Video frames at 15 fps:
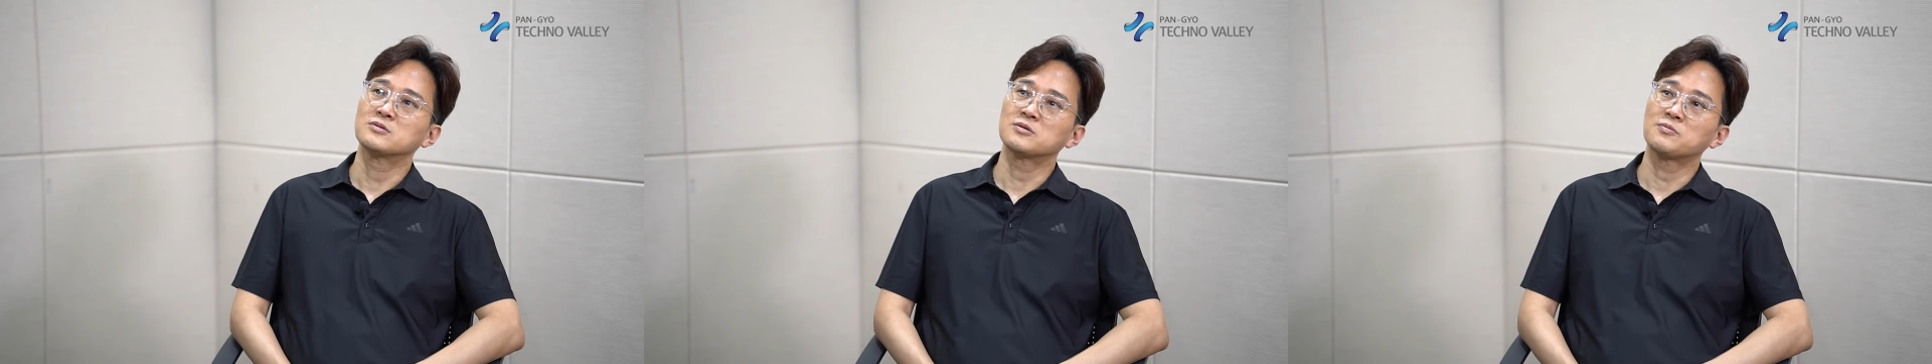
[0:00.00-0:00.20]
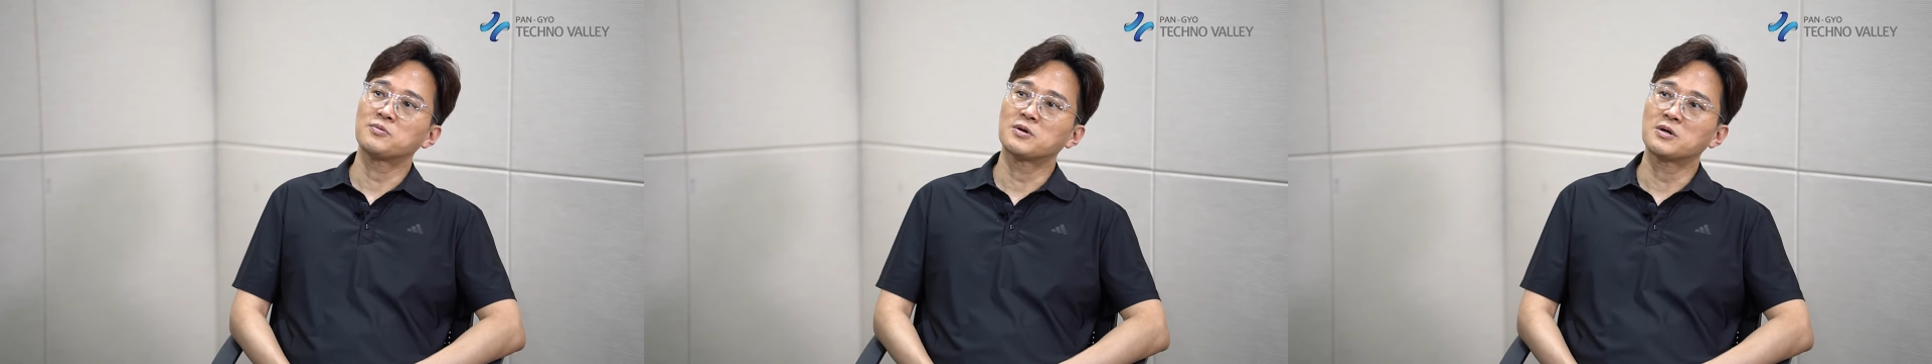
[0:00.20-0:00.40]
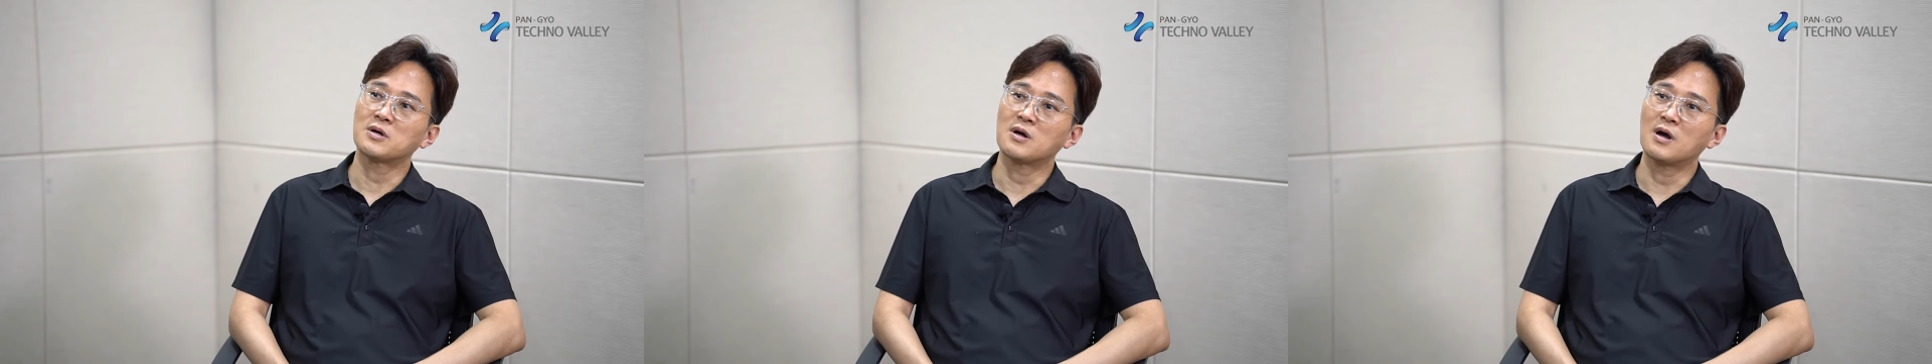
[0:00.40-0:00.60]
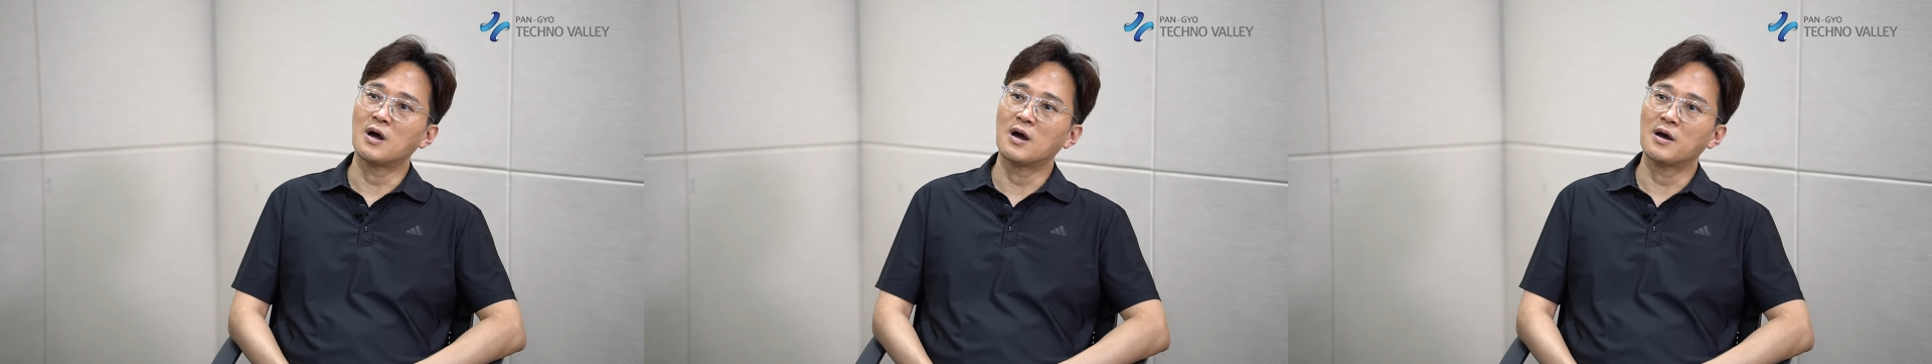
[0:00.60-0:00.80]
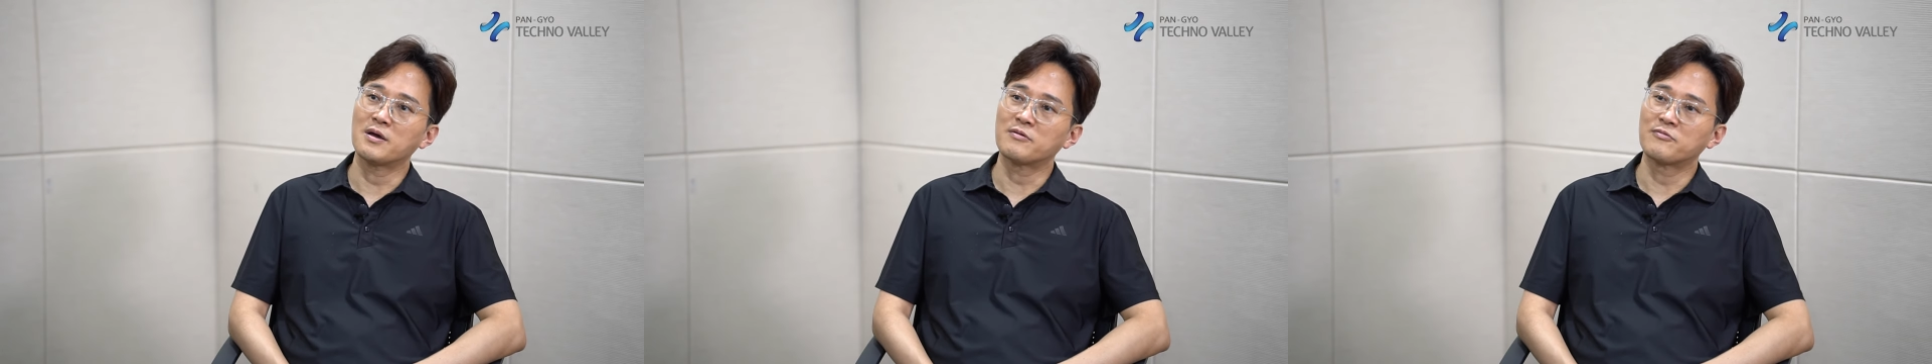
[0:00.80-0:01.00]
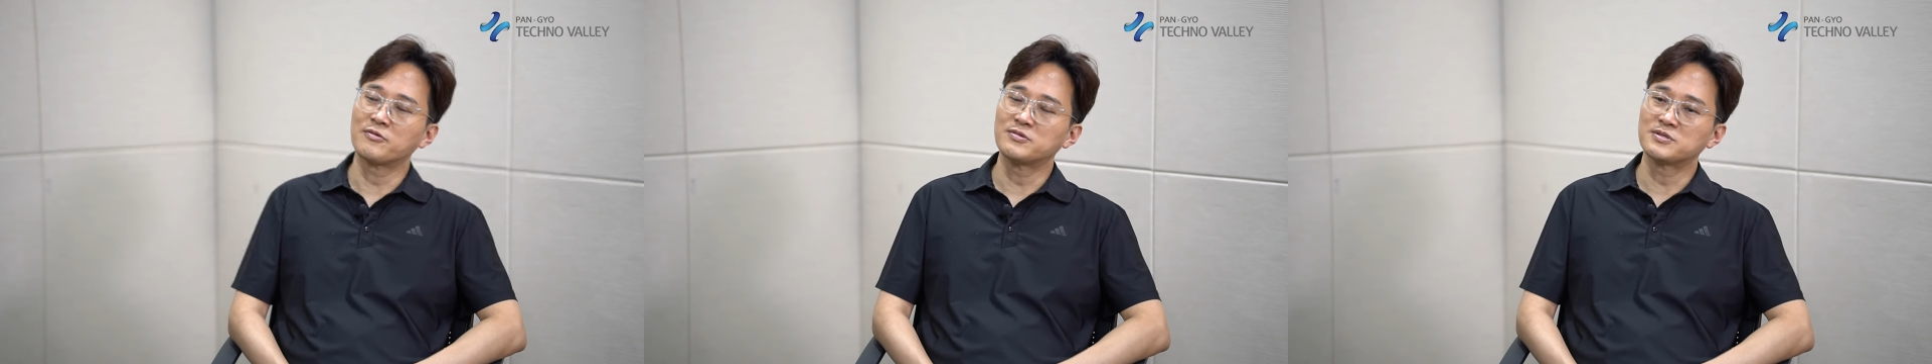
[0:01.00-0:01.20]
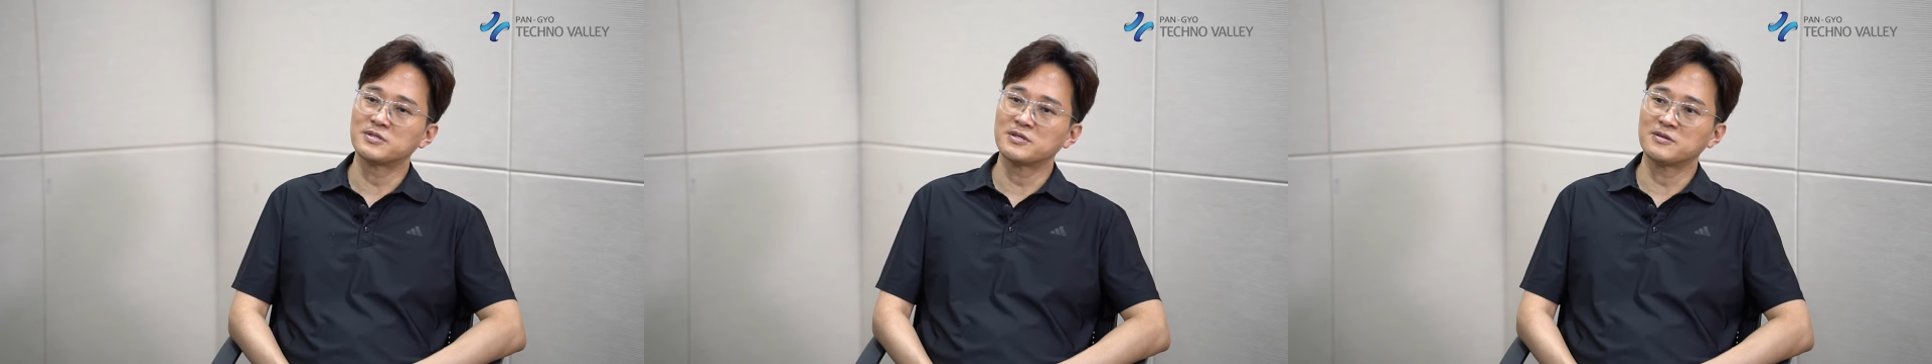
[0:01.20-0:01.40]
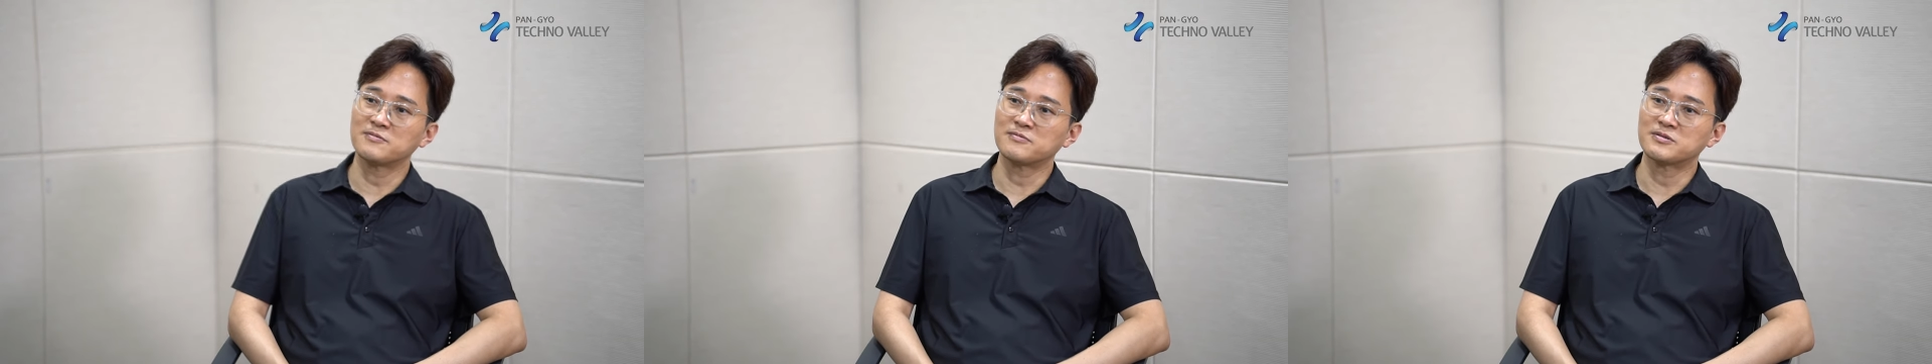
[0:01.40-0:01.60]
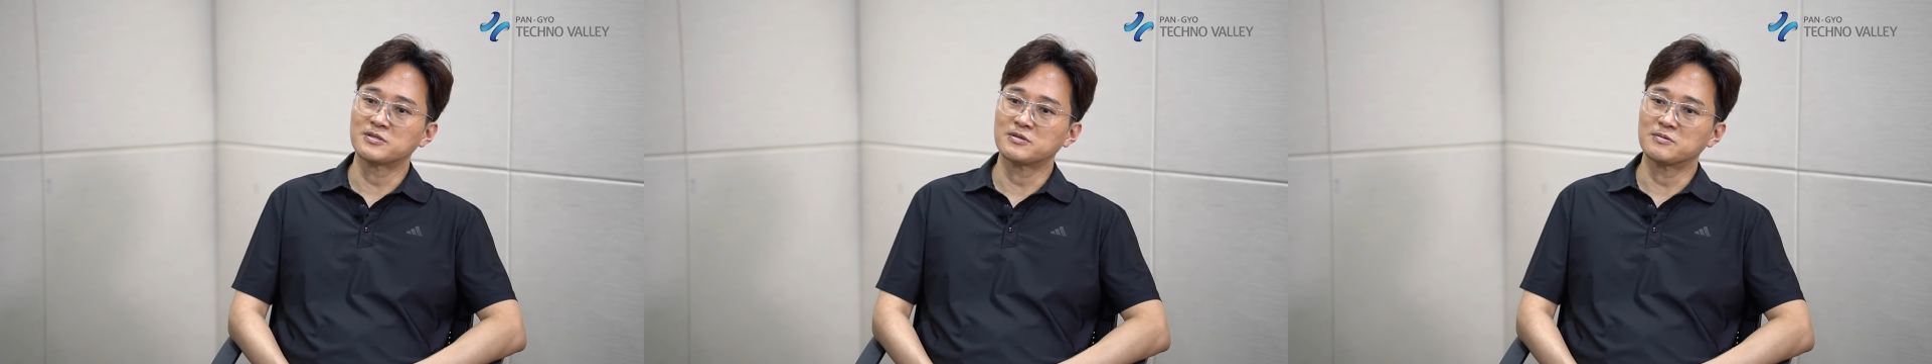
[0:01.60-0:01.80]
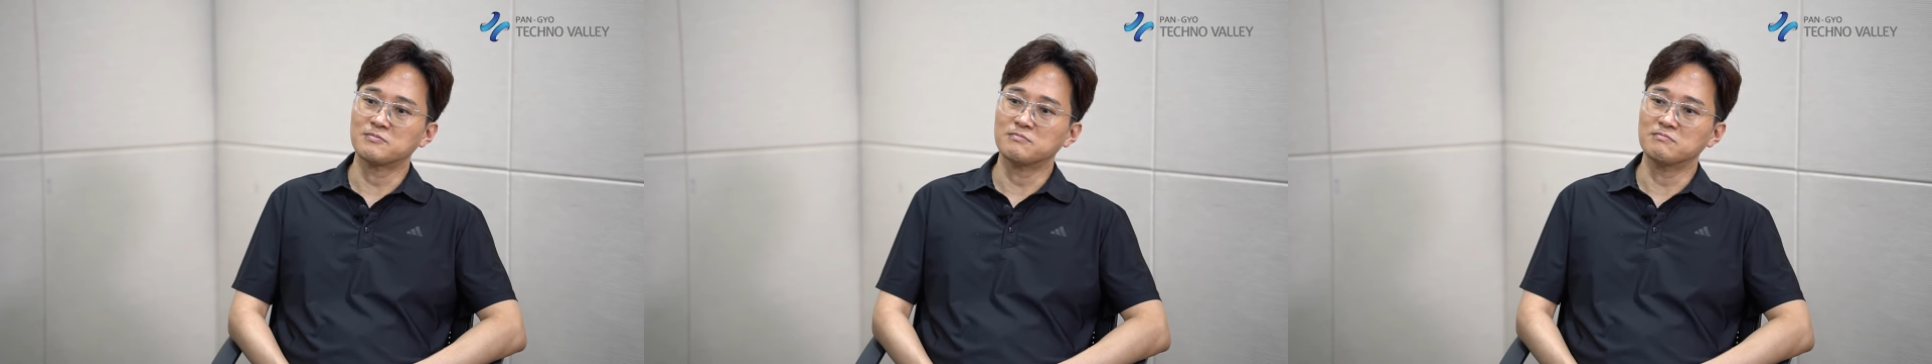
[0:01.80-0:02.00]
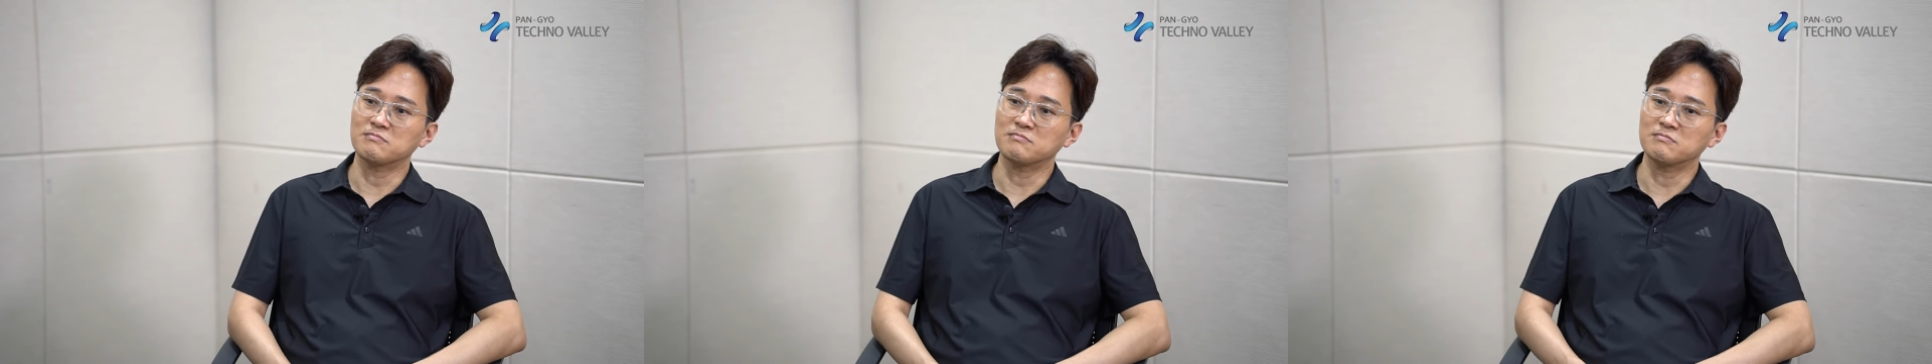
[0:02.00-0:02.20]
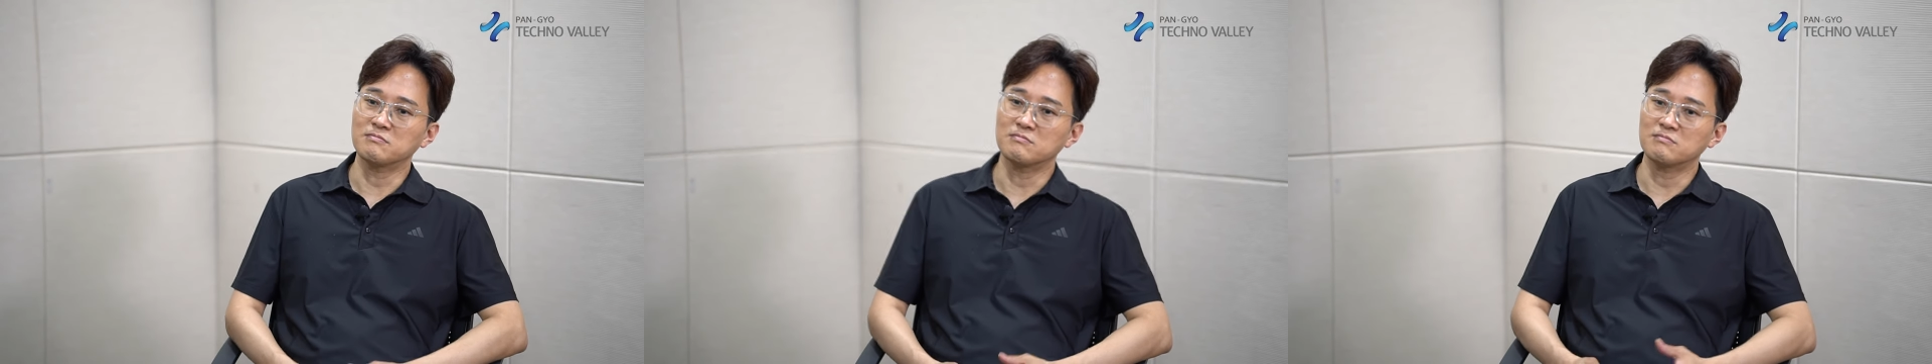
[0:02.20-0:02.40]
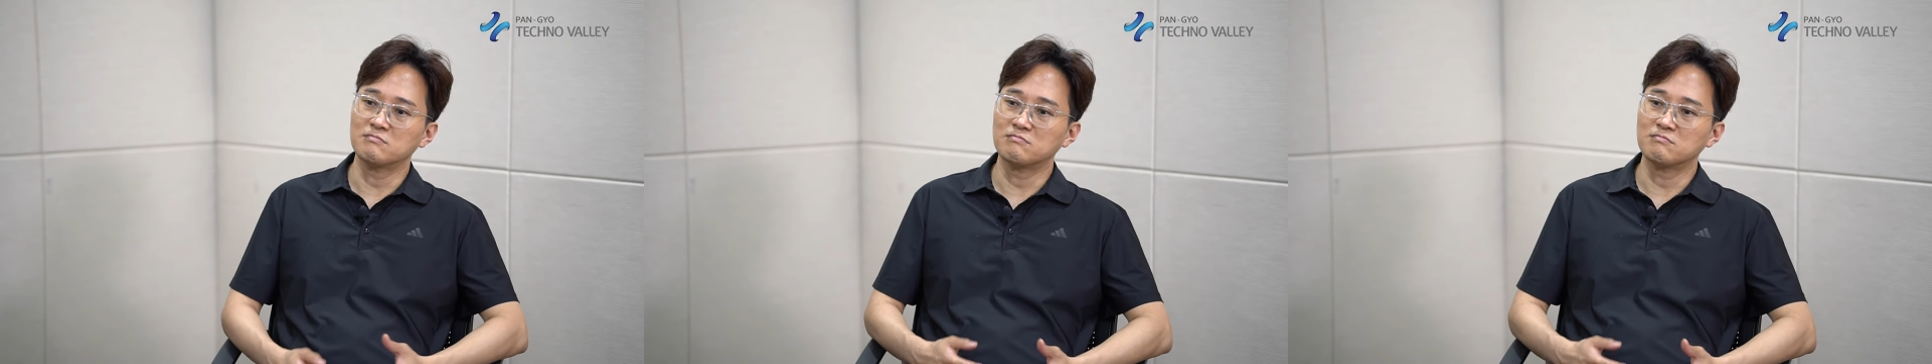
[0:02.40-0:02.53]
far I received some